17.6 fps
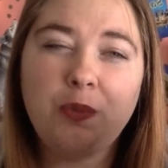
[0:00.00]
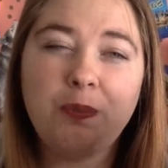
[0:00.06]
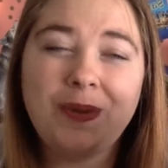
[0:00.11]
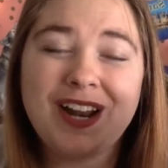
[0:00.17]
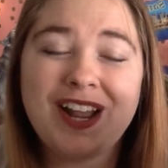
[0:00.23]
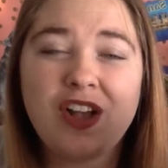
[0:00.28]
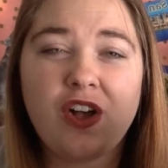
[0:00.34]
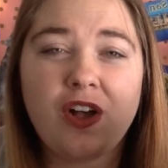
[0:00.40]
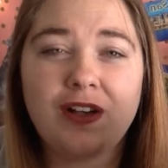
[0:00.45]

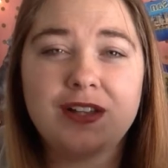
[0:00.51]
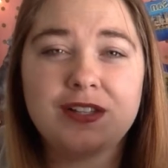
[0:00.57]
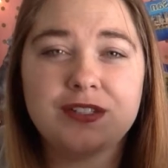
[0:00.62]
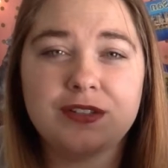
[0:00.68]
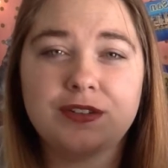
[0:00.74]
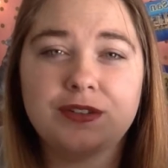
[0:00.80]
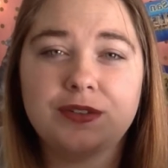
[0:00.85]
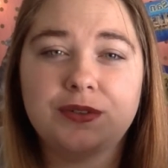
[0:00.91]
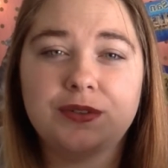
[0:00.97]
But I
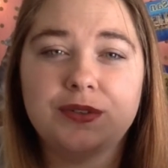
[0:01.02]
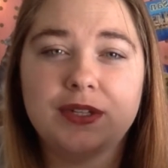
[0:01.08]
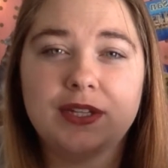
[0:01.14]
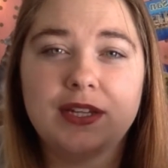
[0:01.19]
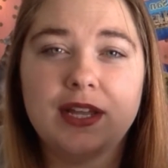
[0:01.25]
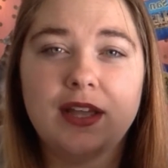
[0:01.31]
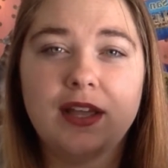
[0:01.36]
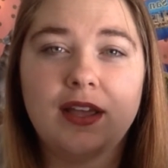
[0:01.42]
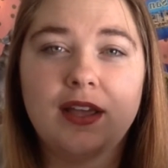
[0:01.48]
also
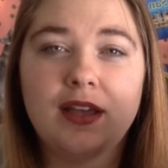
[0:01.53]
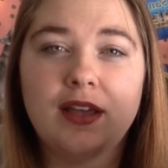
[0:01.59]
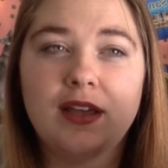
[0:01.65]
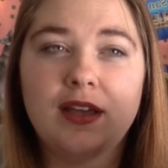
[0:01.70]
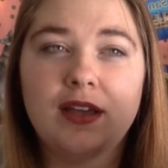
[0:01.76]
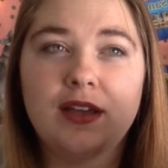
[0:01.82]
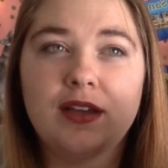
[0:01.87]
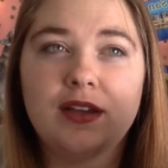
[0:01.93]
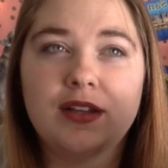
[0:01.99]

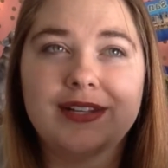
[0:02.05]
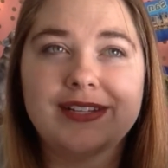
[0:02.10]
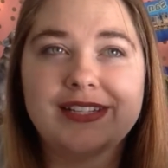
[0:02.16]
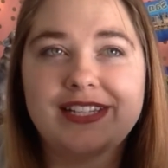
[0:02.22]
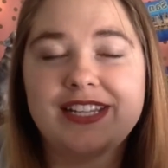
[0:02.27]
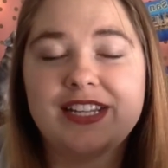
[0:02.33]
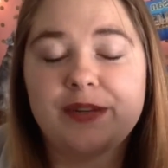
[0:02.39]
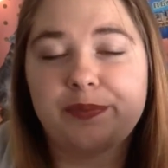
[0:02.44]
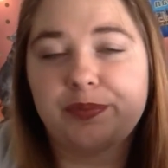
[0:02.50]

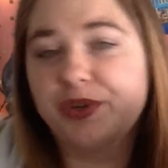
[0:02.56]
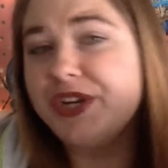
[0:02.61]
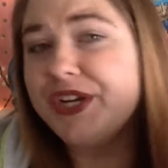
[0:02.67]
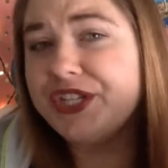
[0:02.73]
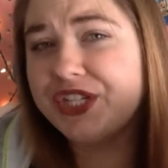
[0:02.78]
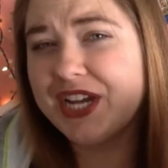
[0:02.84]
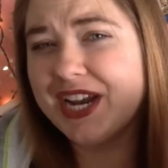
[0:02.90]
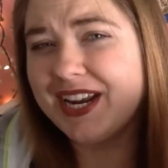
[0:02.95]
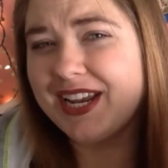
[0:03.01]
did
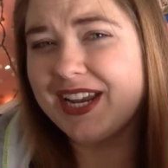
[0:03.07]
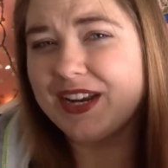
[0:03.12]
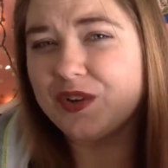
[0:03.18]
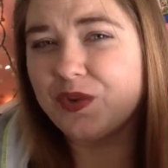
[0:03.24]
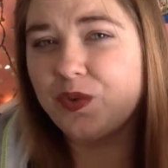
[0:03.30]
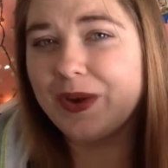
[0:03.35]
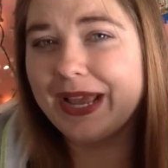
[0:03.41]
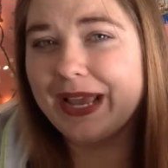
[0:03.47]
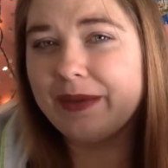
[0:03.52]
appreciate it in a
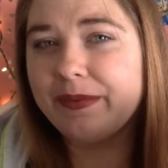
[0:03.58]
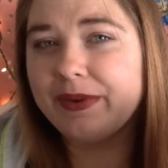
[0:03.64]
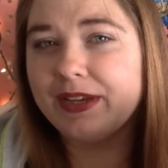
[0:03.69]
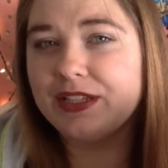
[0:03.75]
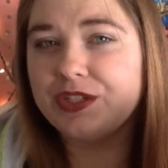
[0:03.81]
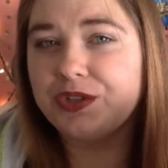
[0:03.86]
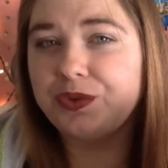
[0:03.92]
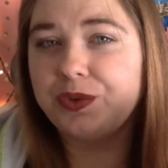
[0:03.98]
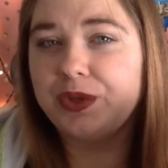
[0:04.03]
way
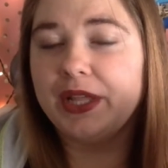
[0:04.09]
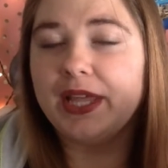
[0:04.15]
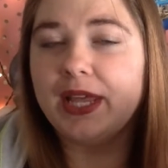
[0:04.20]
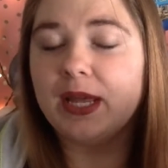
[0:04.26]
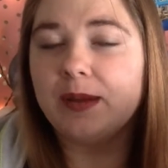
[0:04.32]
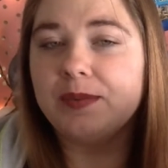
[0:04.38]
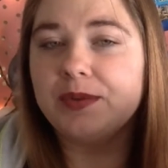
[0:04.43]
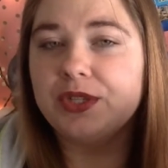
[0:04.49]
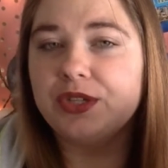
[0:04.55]
because it really
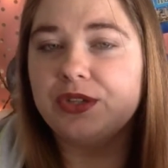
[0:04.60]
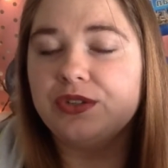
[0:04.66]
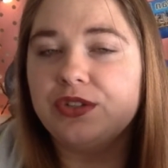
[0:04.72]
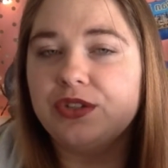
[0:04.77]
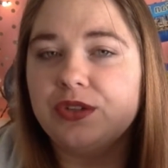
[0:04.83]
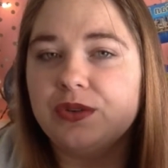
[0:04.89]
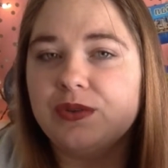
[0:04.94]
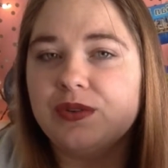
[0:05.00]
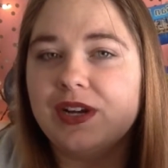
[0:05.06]
helped you
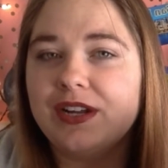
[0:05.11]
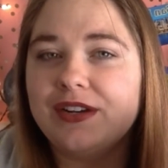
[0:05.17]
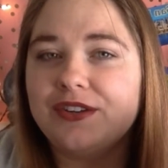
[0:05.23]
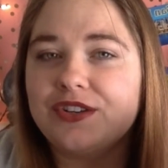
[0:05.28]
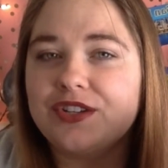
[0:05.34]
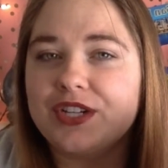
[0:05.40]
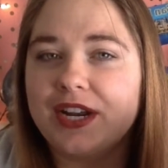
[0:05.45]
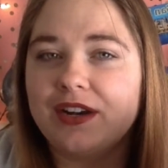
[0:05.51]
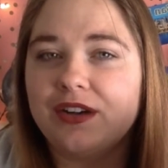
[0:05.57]
to
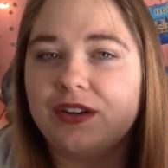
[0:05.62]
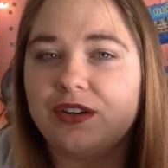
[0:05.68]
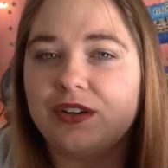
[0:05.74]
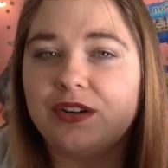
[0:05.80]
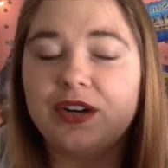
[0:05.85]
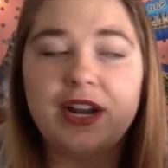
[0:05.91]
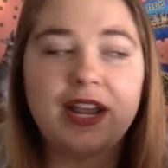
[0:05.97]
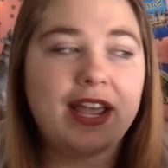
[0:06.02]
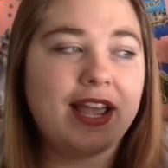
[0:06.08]
understand
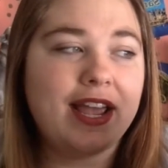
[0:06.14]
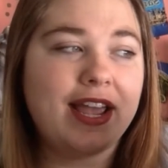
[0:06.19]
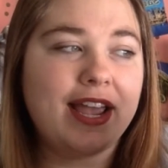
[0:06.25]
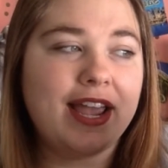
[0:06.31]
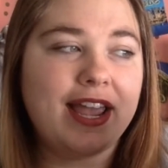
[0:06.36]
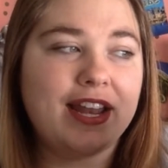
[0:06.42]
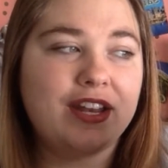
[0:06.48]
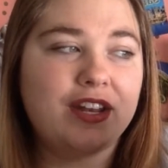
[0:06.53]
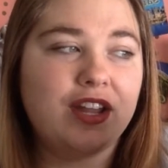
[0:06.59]
her,
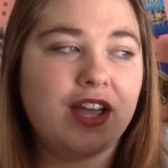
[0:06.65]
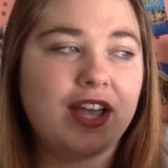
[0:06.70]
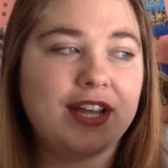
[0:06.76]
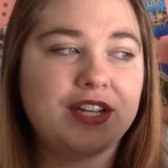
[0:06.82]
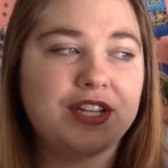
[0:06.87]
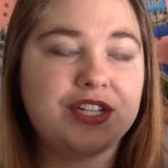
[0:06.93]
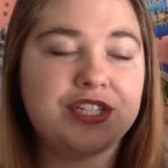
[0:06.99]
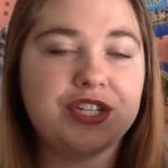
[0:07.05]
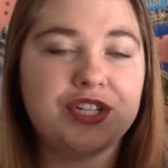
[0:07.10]
and not
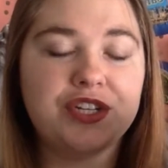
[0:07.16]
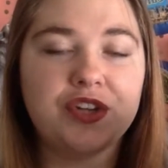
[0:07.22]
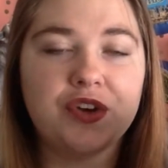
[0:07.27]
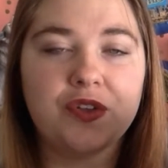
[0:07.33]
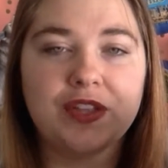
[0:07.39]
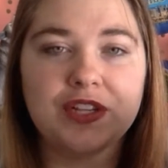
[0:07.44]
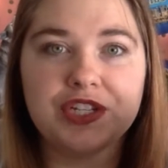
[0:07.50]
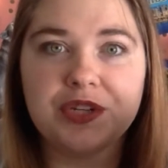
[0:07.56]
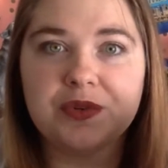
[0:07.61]
just to
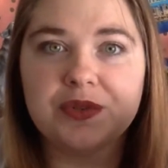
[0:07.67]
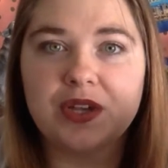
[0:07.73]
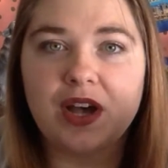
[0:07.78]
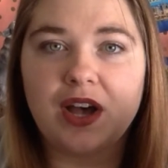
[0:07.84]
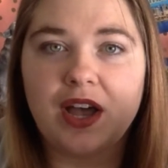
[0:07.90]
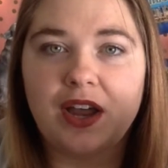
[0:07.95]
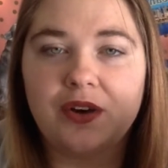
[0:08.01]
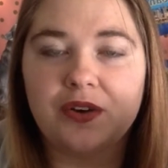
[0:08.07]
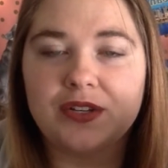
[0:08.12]
know that she was
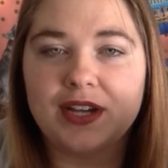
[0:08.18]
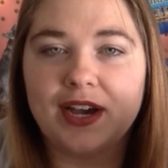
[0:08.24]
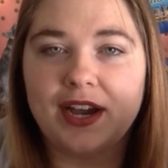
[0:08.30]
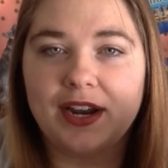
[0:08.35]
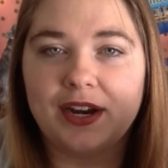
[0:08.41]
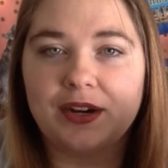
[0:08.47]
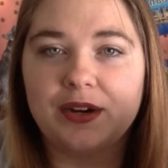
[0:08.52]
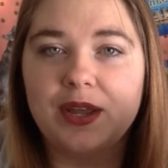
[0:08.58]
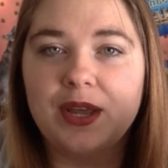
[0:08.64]
hot or
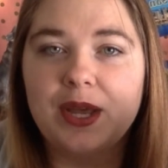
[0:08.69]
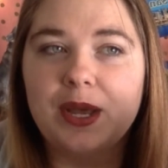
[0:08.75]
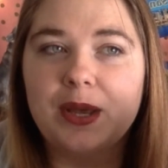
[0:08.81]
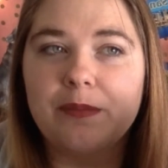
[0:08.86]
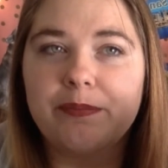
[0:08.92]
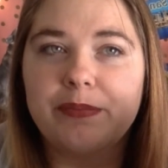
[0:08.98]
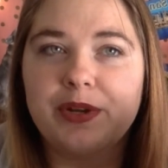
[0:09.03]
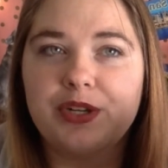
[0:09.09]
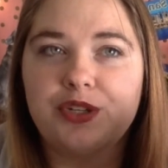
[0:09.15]
tired,
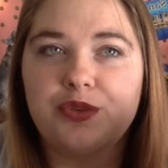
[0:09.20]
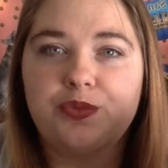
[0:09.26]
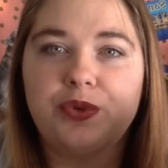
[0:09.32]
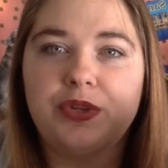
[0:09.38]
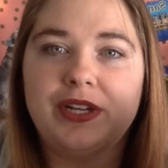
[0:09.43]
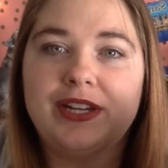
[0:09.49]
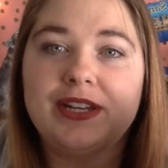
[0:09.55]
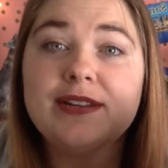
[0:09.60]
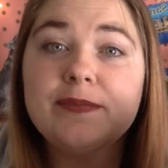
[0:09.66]
but to
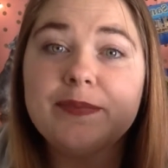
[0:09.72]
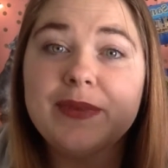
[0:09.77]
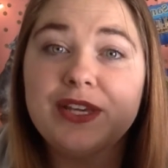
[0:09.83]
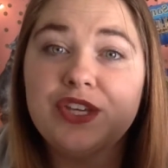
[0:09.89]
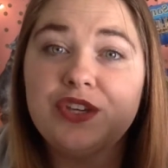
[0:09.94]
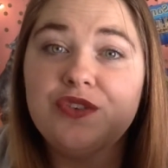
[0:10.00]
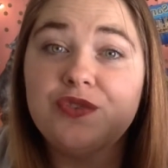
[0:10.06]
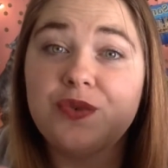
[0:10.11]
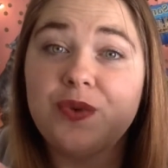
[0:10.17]
really
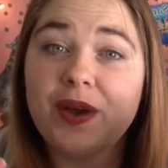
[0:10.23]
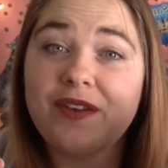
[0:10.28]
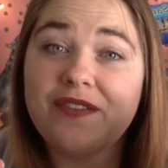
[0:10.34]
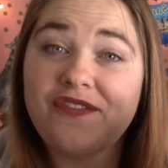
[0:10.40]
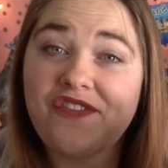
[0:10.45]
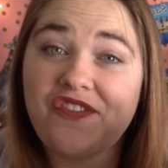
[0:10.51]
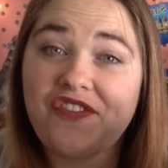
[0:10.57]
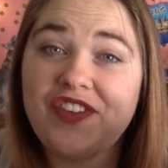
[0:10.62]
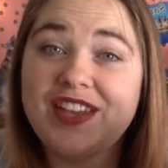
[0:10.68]
make you
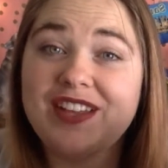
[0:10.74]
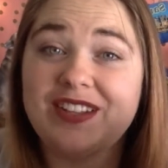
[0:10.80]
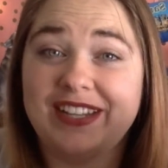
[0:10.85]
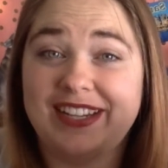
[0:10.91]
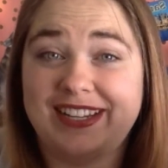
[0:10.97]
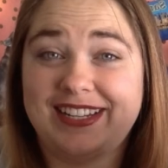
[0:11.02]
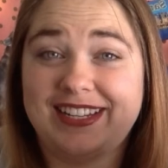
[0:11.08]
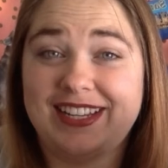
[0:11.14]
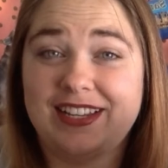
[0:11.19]
feel
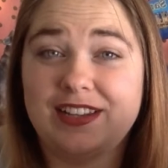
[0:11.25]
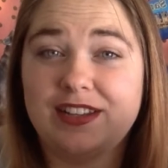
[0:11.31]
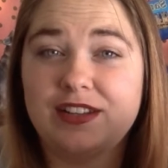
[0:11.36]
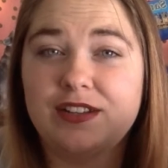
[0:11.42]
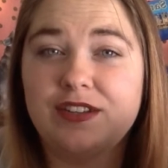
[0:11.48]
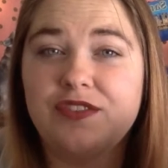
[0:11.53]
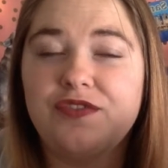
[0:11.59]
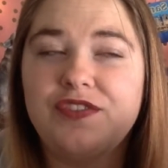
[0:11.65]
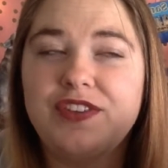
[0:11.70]
it,
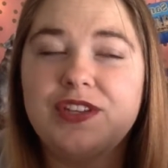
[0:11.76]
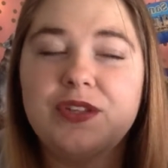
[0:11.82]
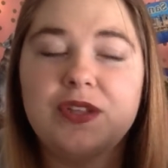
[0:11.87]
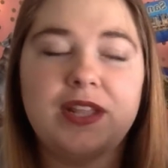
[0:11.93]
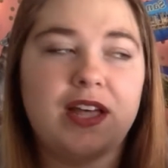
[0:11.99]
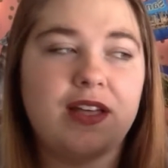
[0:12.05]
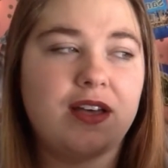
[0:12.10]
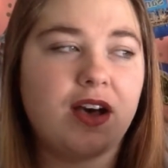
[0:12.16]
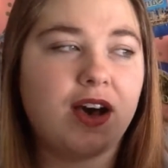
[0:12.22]
to feel
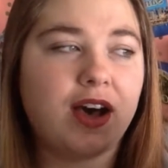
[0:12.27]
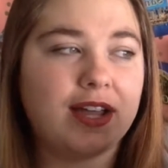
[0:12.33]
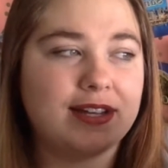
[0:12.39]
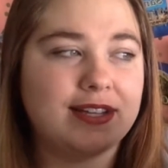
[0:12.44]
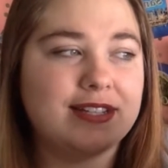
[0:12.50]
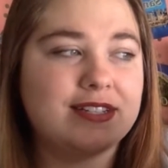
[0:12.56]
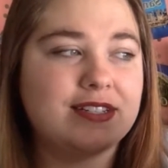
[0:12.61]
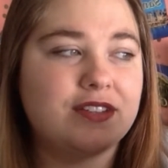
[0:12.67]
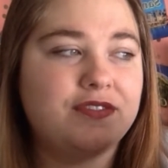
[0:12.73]
that
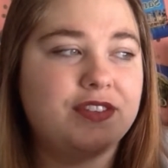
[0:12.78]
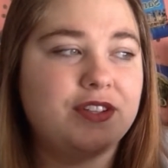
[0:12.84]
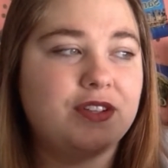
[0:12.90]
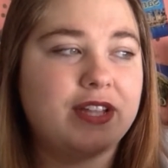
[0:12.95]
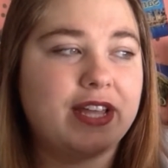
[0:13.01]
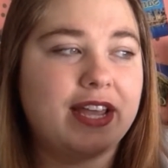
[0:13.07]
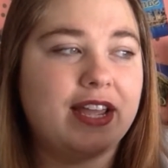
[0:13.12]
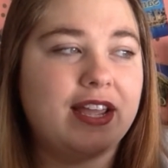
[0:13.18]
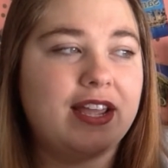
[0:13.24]
hotness, to feel
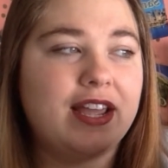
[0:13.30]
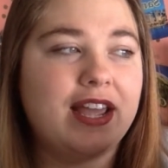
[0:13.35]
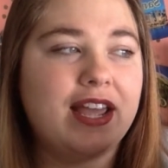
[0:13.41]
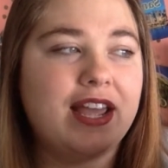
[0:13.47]
that